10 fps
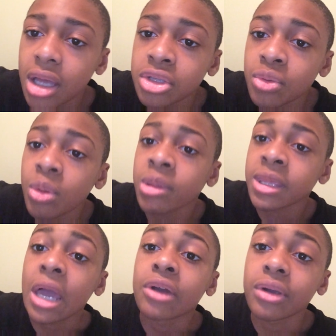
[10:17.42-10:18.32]
you will
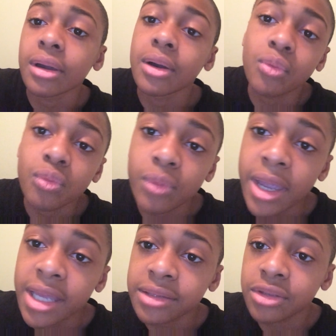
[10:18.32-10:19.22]
encounter a
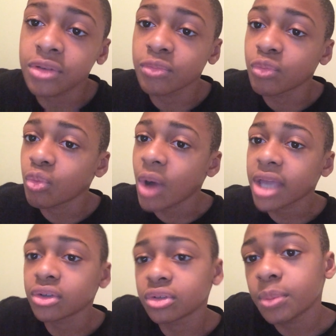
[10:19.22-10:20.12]
random
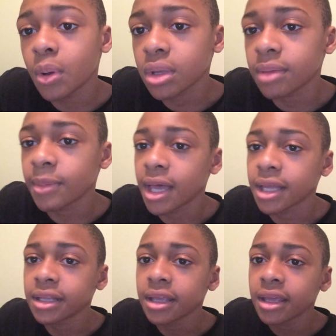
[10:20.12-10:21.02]
wild
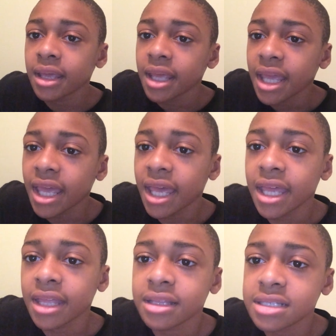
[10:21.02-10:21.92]
Pokemon.
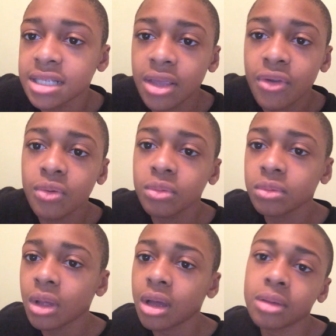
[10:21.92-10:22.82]
And say
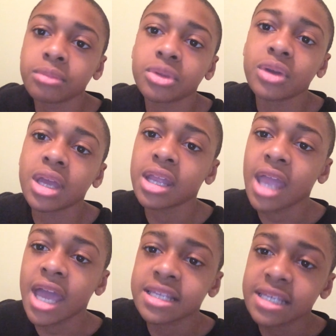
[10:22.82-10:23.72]
you get
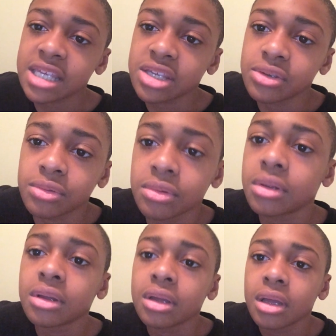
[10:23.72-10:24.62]
an Execute.
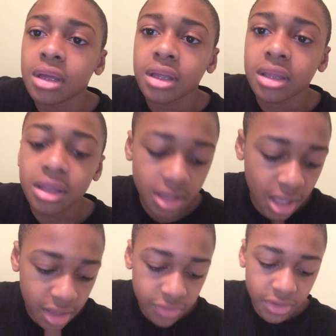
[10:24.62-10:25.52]

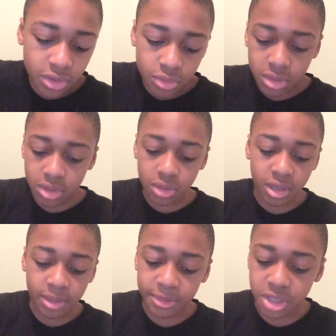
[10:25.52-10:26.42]
Yeah, and then you're
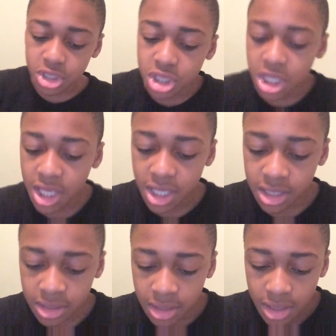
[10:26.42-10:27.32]
able to
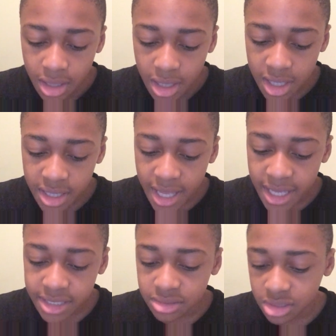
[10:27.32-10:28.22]
chain and
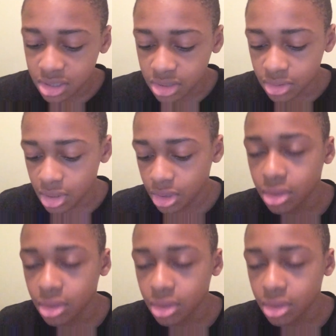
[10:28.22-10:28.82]
Execute.